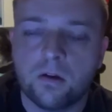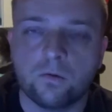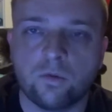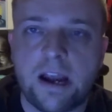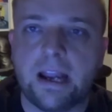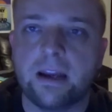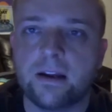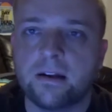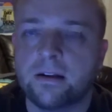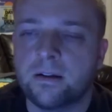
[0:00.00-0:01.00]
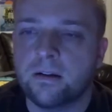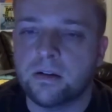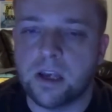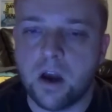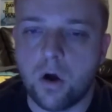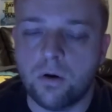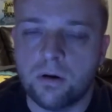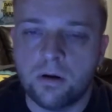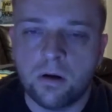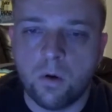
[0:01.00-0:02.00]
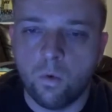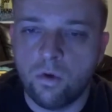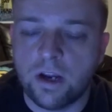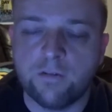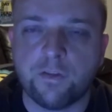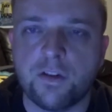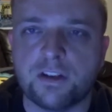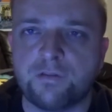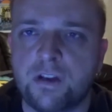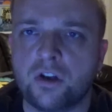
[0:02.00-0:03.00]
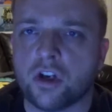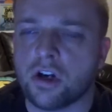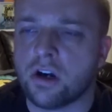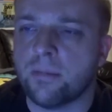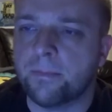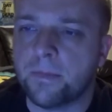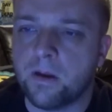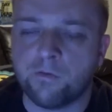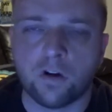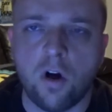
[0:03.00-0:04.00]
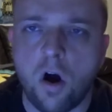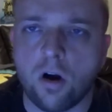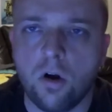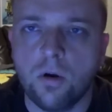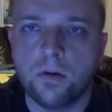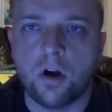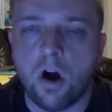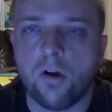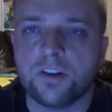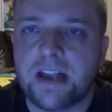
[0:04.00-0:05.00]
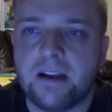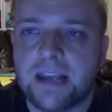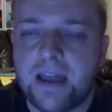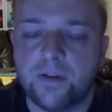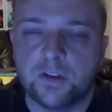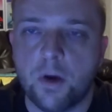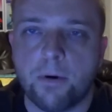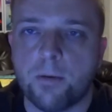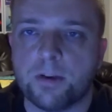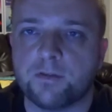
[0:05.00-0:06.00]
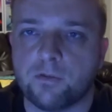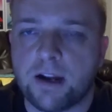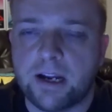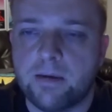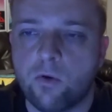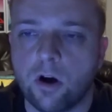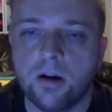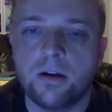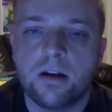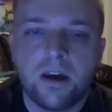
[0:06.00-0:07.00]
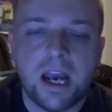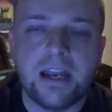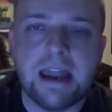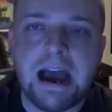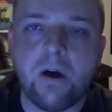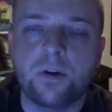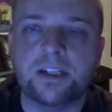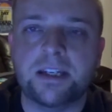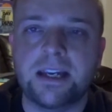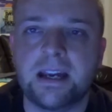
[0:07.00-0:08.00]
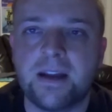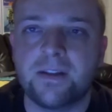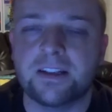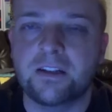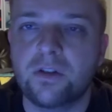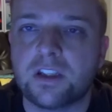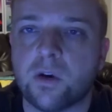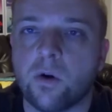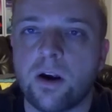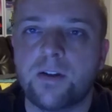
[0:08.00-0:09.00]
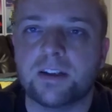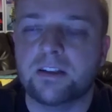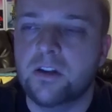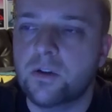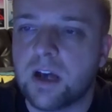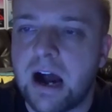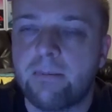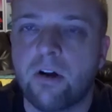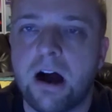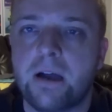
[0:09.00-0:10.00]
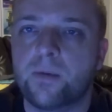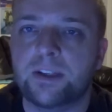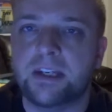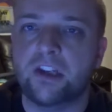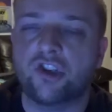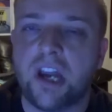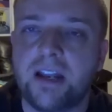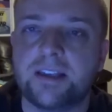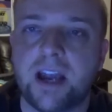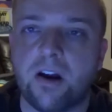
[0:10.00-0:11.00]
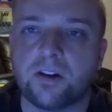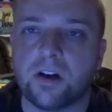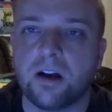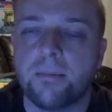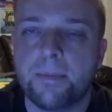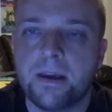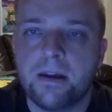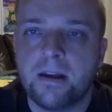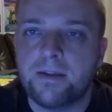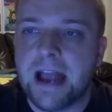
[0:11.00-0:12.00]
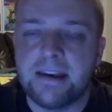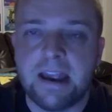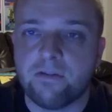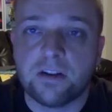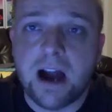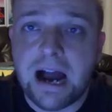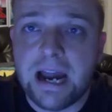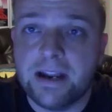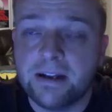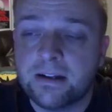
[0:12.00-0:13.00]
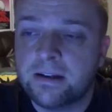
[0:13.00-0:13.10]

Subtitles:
Rick, you know, looking for this future for Carl. Carl's now dead. There's no purpose for Rick anymore. And now we see in this new story, this new timeline, we see Shane's character that never died.